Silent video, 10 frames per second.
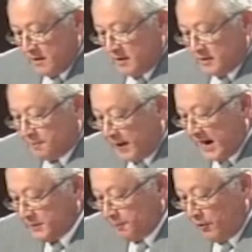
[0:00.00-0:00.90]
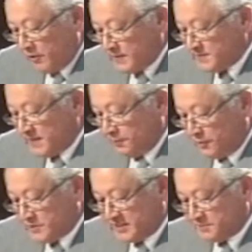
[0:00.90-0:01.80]
The priority programs and
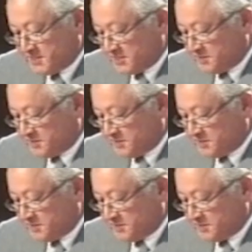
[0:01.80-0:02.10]
projects, Mr.